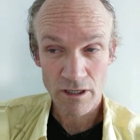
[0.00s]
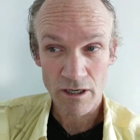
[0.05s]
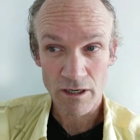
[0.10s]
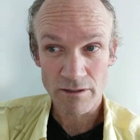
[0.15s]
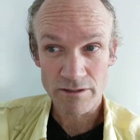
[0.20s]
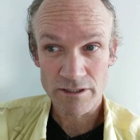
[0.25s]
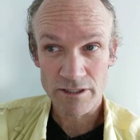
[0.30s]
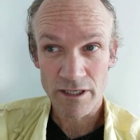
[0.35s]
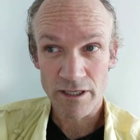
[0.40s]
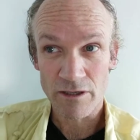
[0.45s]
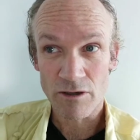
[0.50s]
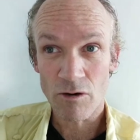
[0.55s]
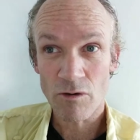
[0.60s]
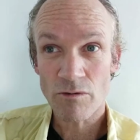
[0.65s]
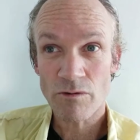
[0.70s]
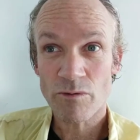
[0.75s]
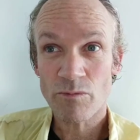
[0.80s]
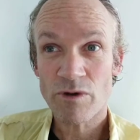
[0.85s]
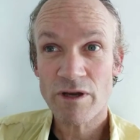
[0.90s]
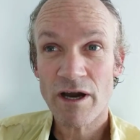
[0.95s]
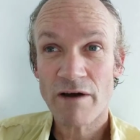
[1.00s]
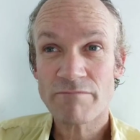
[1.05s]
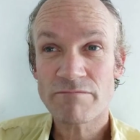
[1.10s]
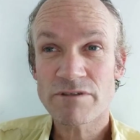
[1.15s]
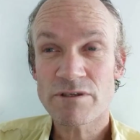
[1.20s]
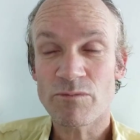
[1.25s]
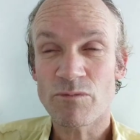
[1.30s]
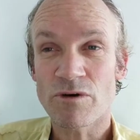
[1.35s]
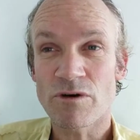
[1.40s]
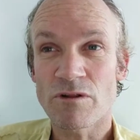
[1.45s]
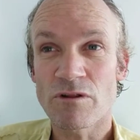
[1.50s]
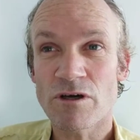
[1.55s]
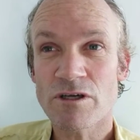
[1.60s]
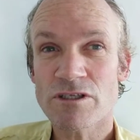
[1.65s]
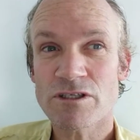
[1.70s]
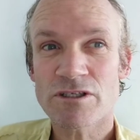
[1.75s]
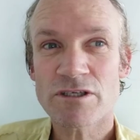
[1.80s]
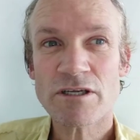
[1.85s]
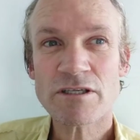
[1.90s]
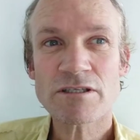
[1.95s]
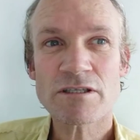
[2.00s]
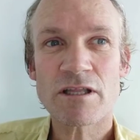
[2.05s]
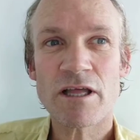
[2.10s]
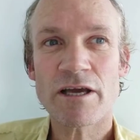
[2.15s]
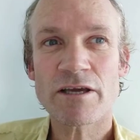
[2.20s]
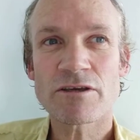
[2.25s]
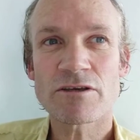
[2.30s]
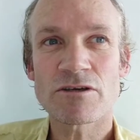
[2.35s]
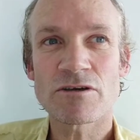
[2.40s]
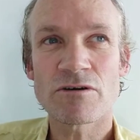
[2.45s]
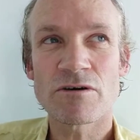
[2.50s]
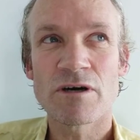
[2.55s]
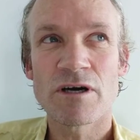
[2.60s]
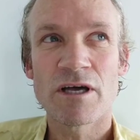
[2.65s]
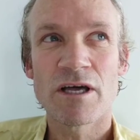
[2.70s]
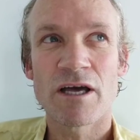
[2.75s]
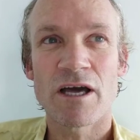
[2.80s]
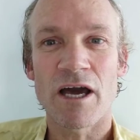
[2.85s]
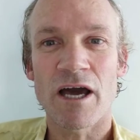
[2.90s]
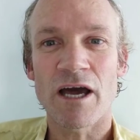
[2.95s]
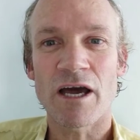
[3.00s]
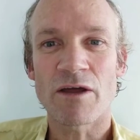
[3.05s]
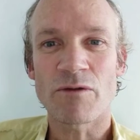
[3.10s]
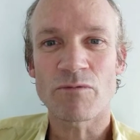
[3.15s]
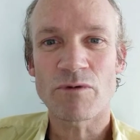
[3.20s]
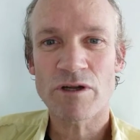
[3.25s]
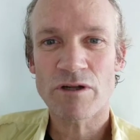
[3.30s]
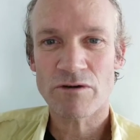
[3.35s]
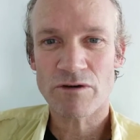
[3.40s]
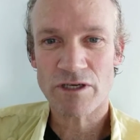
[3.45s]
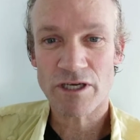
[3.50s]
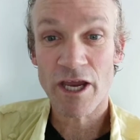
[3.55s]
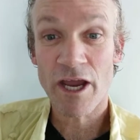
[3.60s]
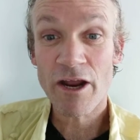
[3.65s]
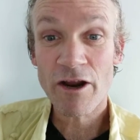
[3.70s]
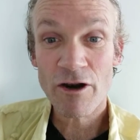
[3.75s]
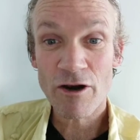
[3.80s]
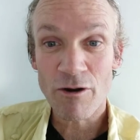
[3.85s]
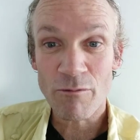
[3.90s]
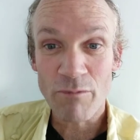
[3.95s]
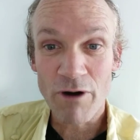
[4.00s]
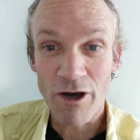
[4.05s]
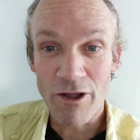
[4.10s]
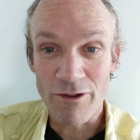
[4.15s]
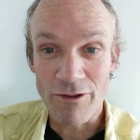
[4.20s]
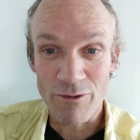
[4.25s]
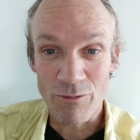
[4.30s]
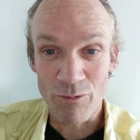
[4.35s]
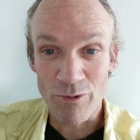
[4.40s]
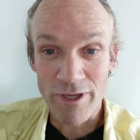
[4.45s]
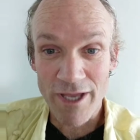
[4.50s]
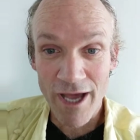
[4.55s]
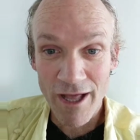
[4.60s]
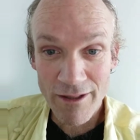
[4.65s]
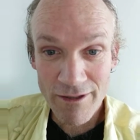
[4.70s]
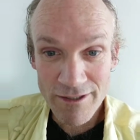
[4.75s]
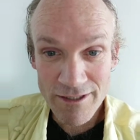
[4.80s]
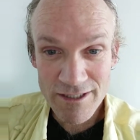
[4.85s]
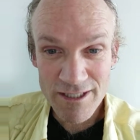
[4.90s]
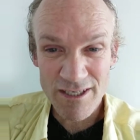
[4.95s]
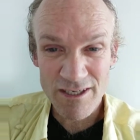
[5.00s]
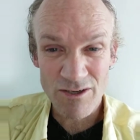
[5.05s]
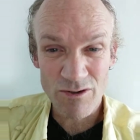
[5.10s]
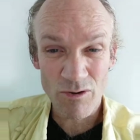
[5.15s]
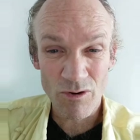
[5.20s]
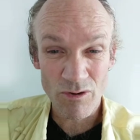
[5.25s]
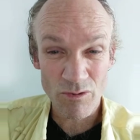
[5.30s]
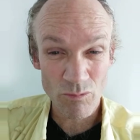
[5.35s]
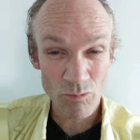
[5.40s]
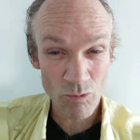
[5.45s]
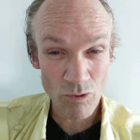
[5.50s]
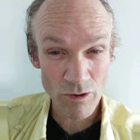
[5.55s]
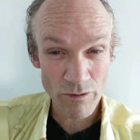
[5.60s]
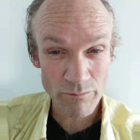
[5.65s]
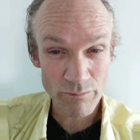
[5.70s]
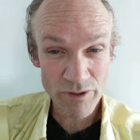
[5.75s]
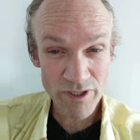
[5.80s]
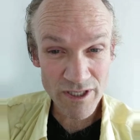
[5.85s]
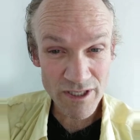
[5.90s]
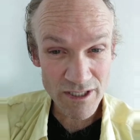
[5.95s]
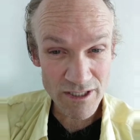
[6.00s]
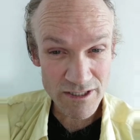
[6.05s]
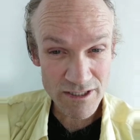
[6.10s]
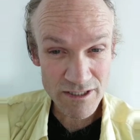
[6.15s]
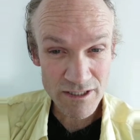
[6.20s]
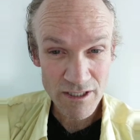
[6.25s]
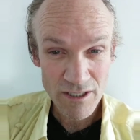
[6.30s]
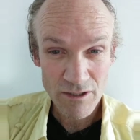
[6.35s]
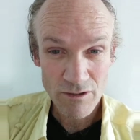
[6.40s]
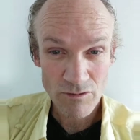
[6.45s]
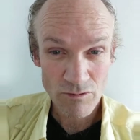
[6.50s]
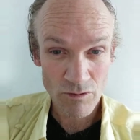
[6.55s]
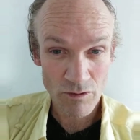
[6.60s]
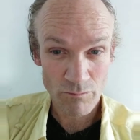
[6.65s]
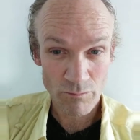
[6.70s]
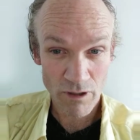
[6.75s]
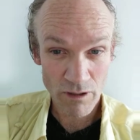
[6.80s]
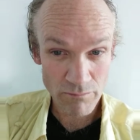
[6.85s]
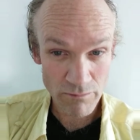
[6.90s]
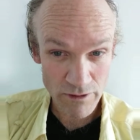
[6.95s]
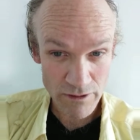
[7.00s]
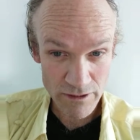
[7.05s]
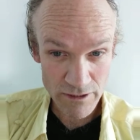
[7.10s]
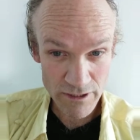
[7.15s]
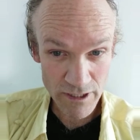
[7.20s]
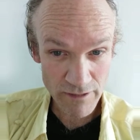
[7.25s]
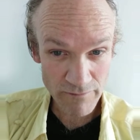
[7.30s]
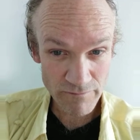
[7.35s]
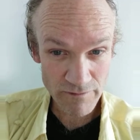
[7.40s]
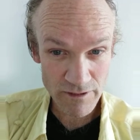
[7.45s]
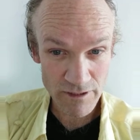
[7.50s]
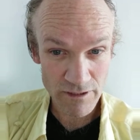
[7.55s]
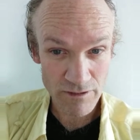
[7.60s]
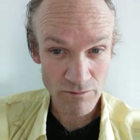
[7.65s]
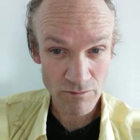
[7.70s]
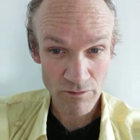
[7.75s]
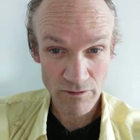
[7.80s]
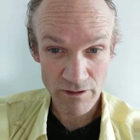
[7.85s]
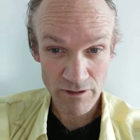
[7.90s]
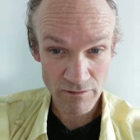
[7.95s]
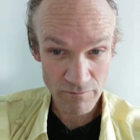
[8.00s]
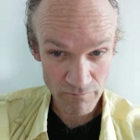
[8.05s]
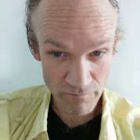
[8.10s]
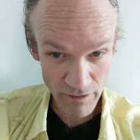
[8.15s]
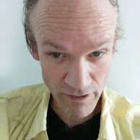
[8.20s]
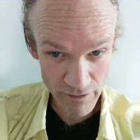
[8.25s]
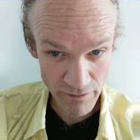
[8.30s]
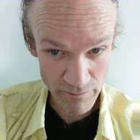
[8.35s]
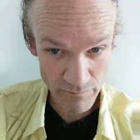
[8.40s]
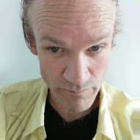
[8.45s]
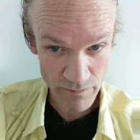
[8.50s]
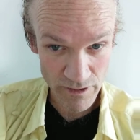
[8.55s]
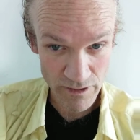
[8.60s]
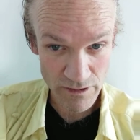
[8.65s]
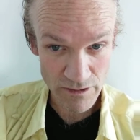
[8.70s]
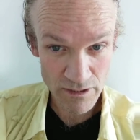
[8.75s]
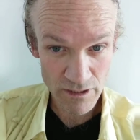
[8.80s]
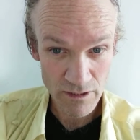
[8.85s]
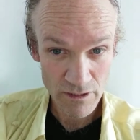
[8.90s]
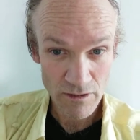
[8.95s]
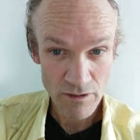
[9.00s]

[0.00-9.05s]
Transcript: saying, "Oh, we have someone who looks just like you, and we don't care about the reality, nor the world peace, nor public safety, nor the environment."